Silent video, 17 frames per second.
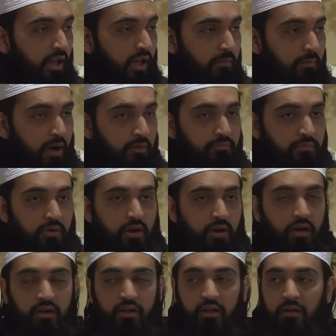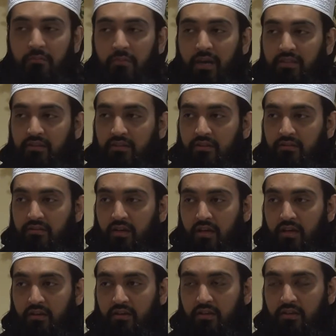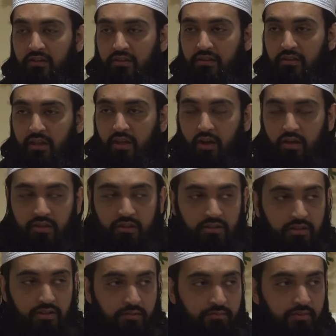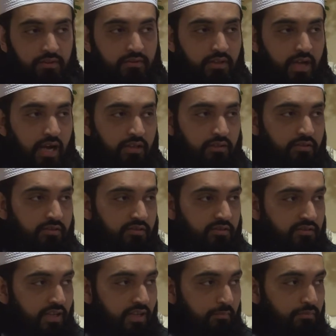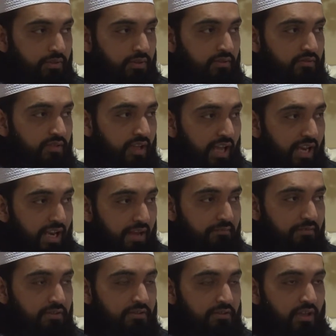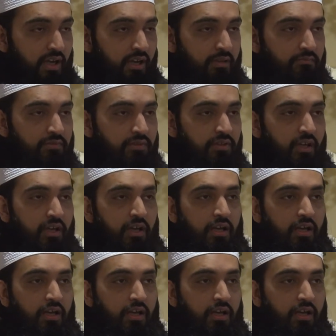Imam Bukhari, he mentions that narration under different titles and chapters 11 times.